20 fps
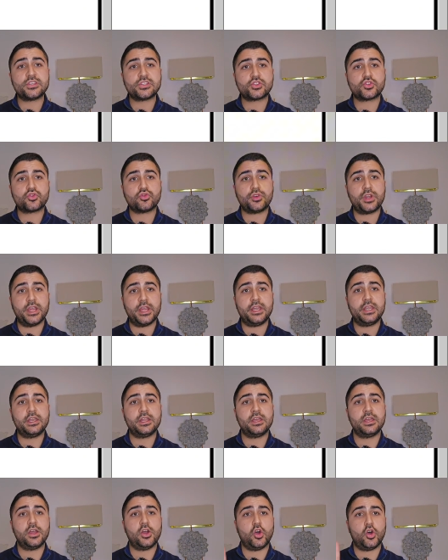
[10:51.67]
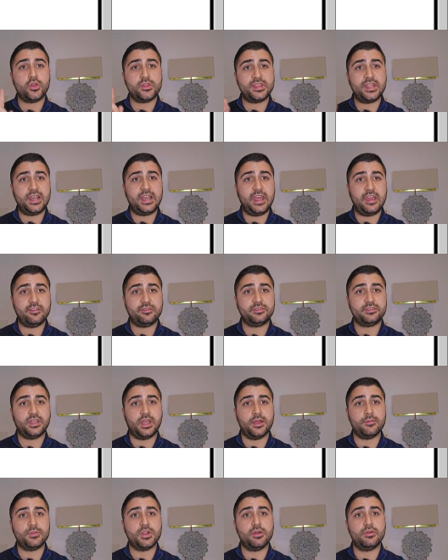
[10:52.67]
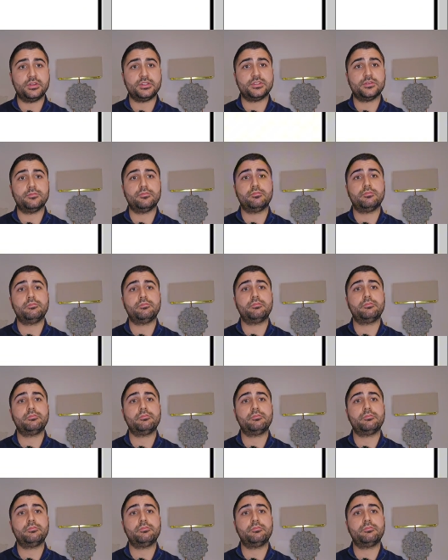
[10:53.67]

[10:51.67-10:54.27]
the screen, on the left, I'm going to